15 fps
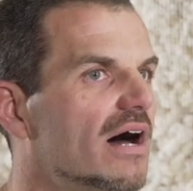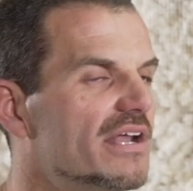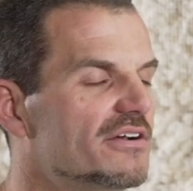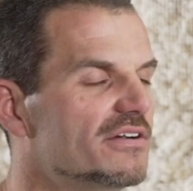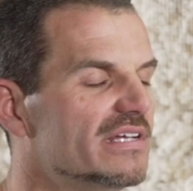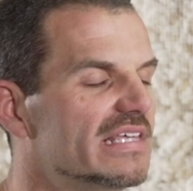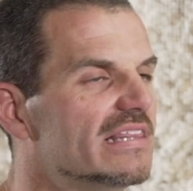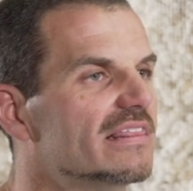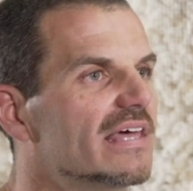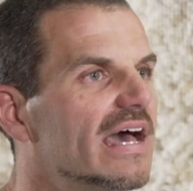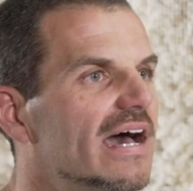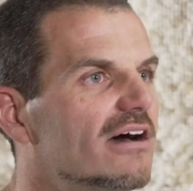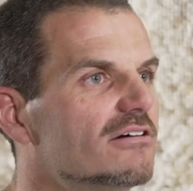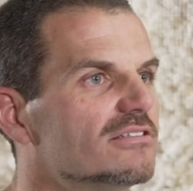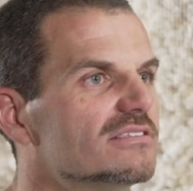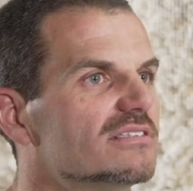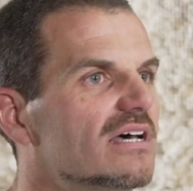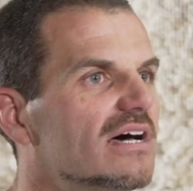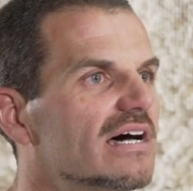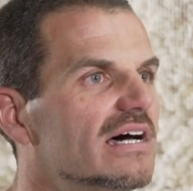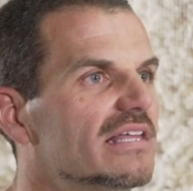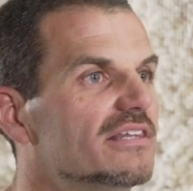underneath the house.
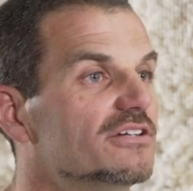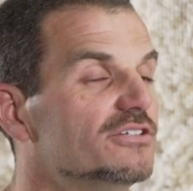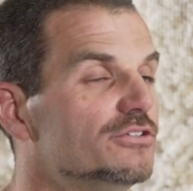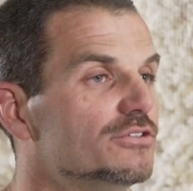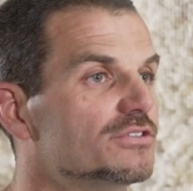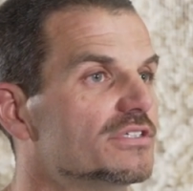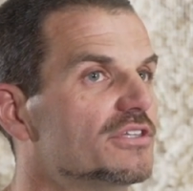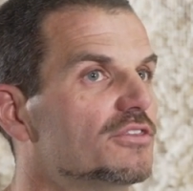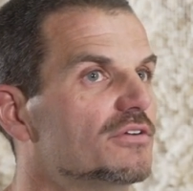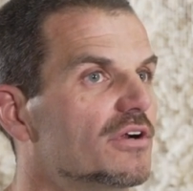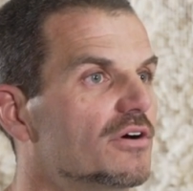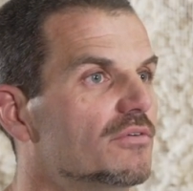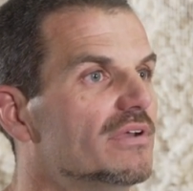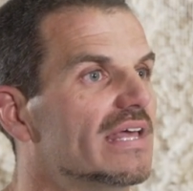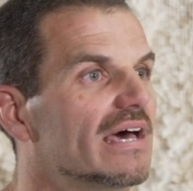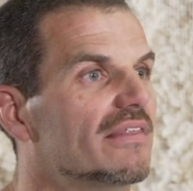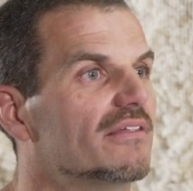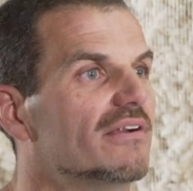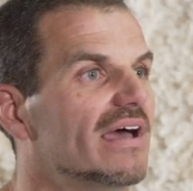They're usually thrown down there